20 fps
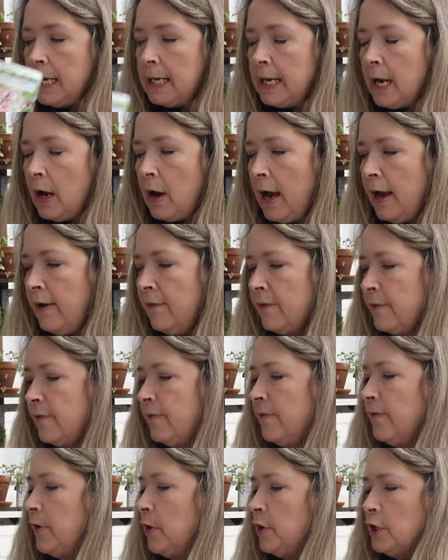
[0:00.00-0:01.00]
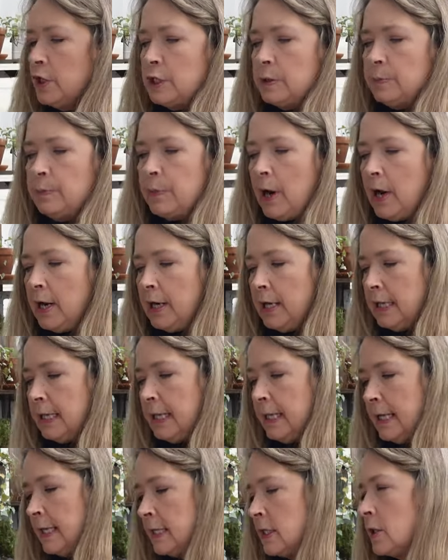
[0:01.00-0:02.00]
Now, I first spotted
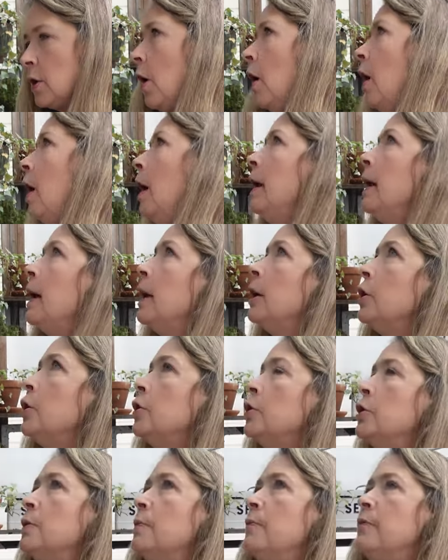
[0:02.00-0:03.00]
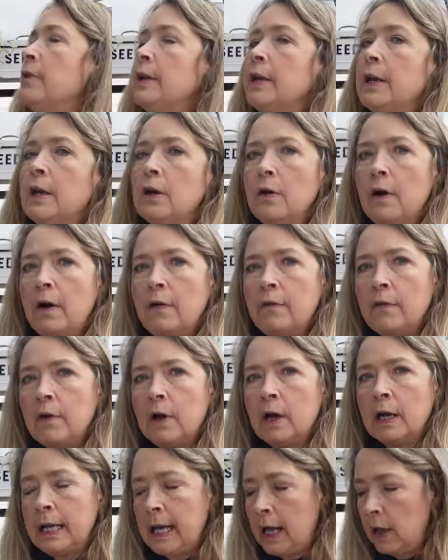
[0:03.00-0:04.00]
this on a YouTube video of
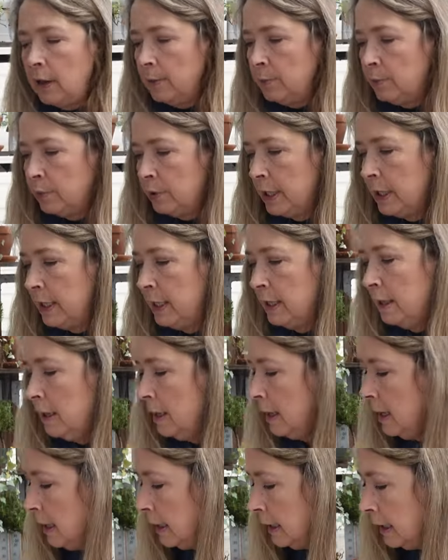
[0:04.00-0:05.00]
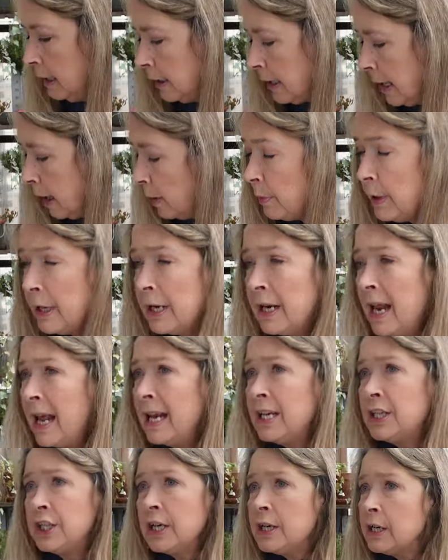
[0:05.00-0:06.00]
a gal in Britain, little gal in Britain,
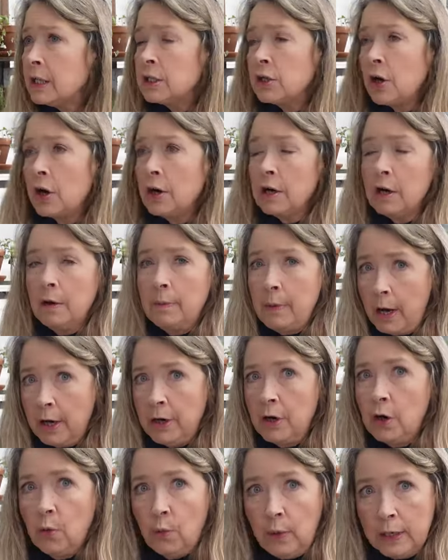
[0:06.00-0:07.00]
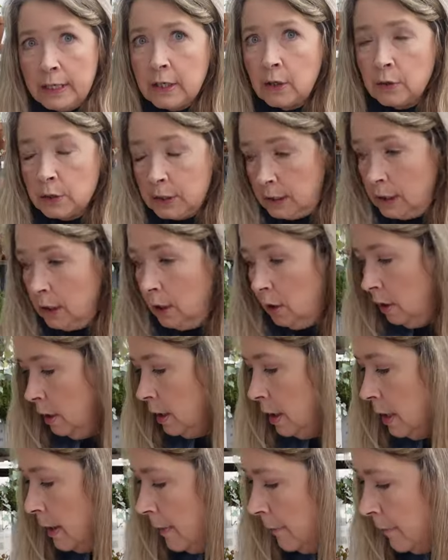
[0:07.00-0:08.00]
and she started them on her windowsill.
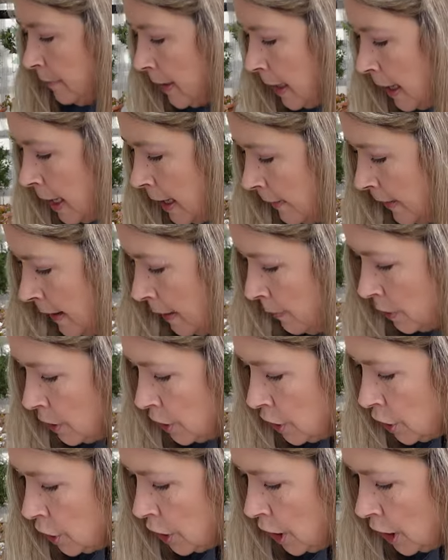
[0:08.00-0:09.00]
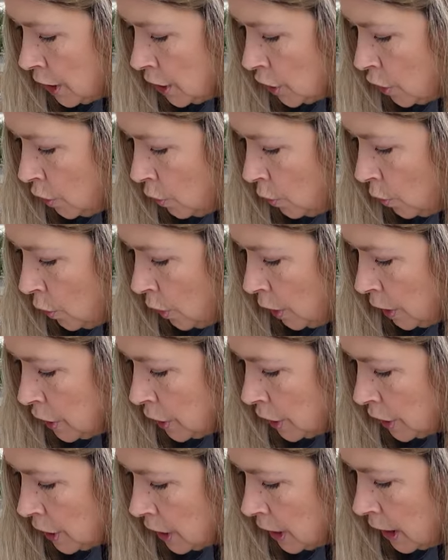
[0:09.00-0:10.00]
And they were just
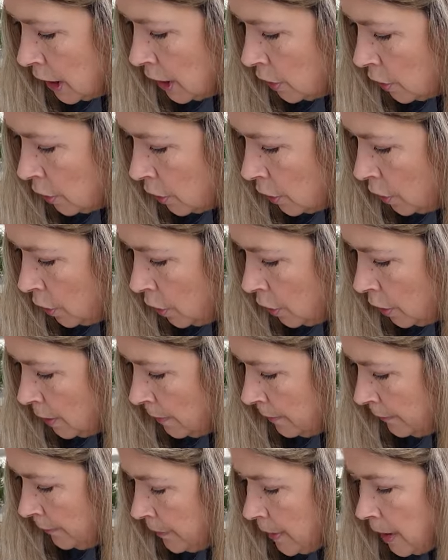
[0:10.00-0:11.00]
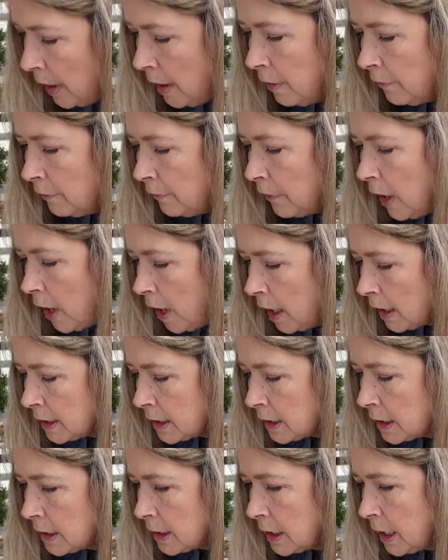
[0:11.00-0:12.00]
gorgeous in her garden.
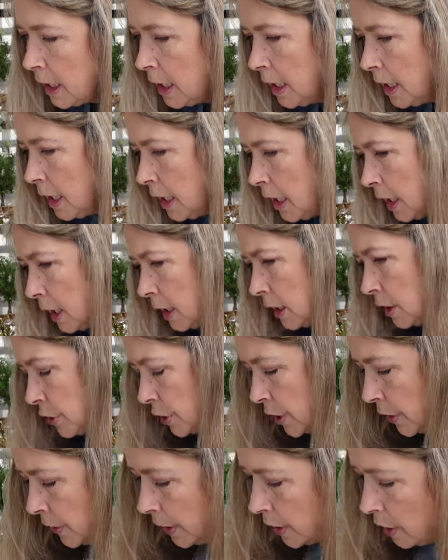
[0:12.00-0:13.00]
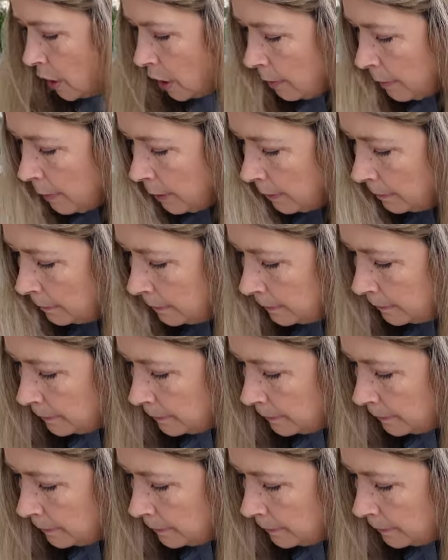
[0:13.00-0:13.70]
Phlox, cherry caramel.